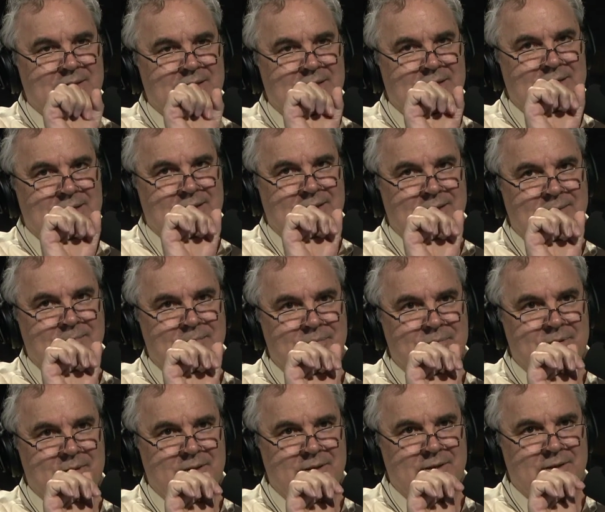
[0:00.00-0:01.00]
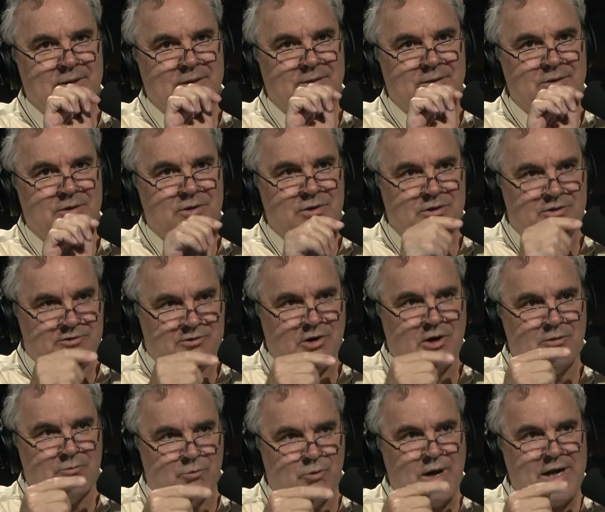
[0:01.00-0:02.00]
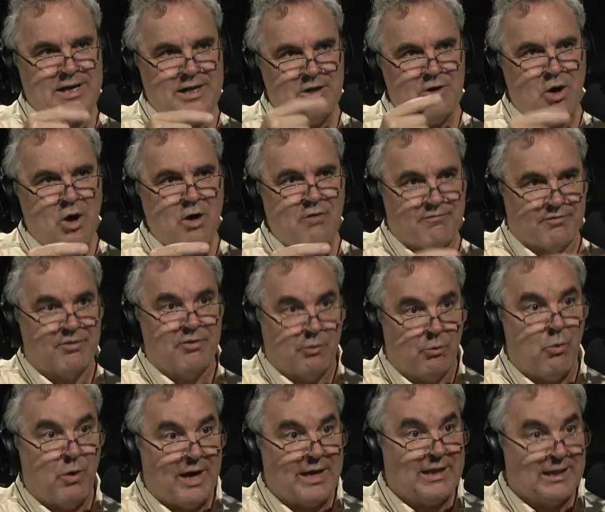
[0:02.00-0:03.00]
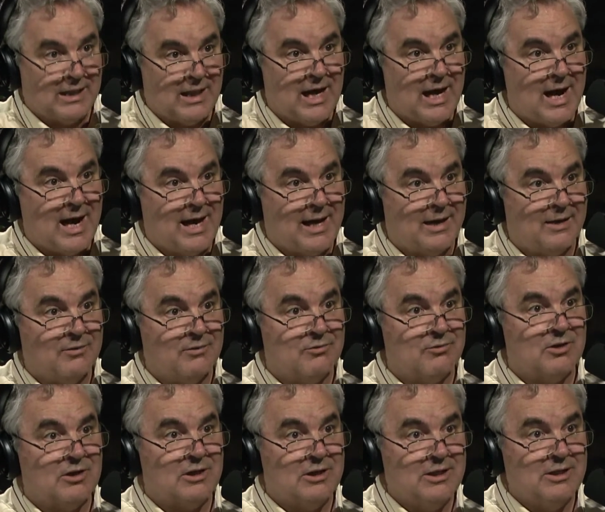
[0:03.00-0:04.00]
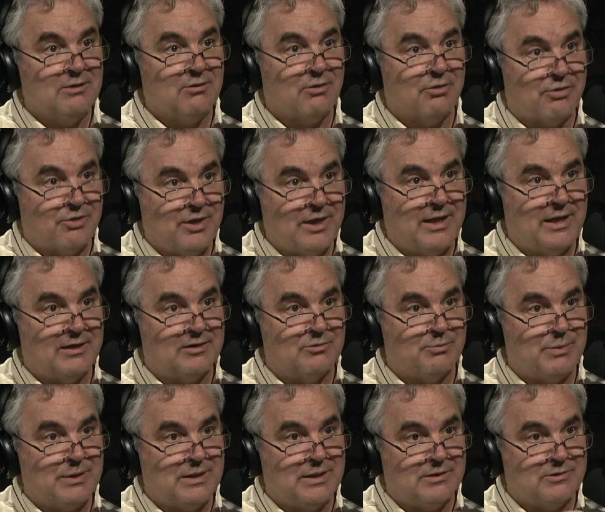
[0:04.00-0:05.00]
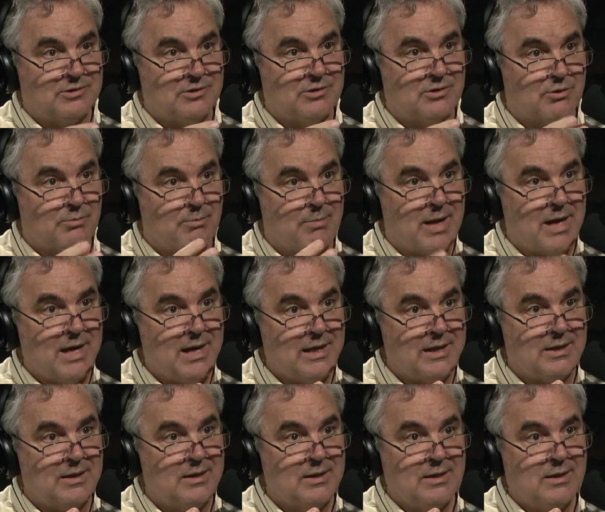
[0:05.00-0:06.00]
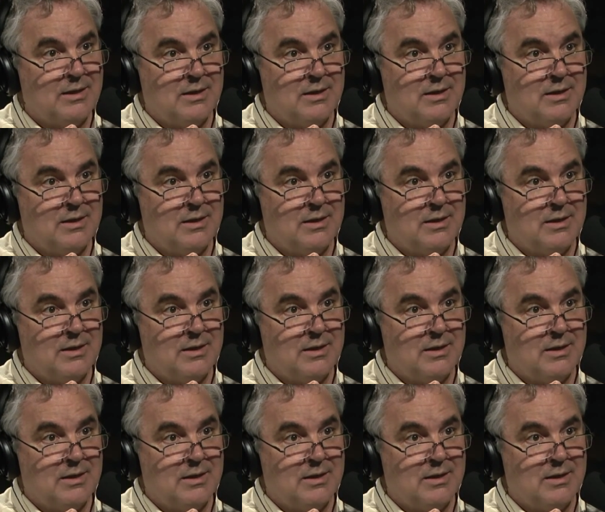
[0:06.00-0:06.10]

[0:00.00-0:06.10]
Um, you could start writing off the white lies, the little things, because in your mind,